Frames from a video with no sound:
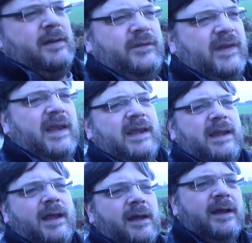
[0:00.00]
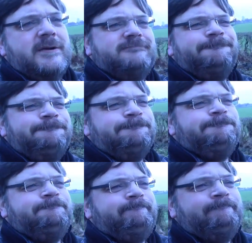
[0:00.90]
the
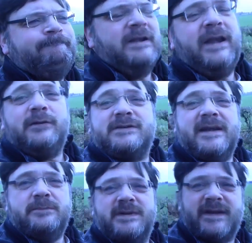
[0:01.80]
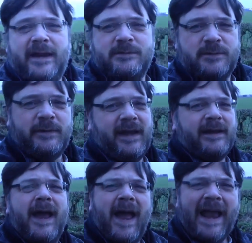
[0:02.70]
kill teams games that we had.
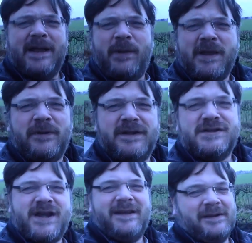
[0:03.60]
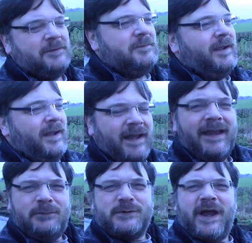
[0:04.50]
8 people in the shed.
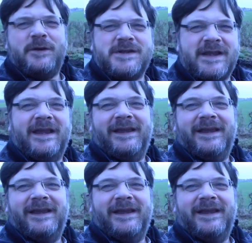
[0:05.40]
It was cosy.